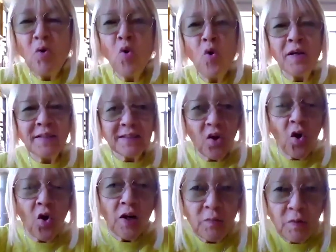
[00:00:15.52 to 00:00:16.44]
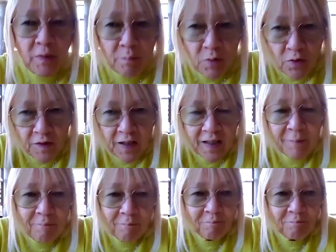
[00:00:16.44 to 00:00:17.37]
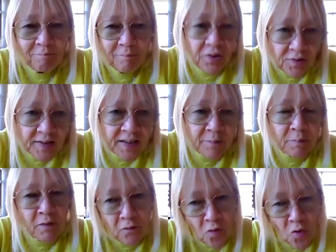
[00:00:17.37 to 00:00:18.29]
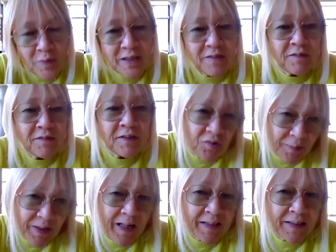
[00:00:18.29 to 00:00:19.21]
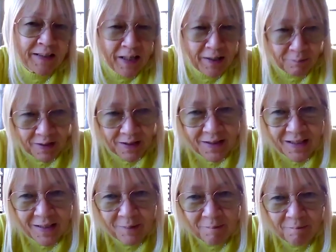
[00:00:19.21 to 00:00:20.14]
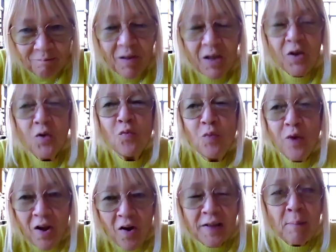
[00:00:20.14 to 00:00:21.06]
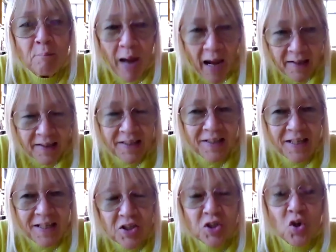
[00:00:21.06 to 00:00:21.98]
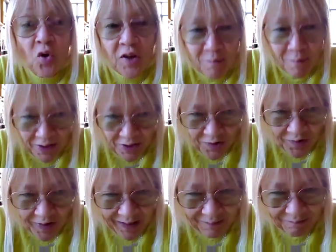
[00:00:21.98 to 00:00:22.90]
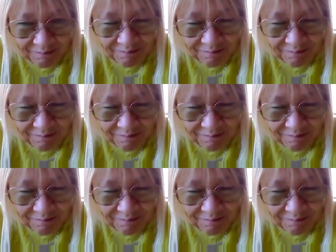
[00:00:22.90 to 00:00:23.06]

If porn is the Hollywood movie, produced, performative, scripted entertainment, we are the badly needed documentary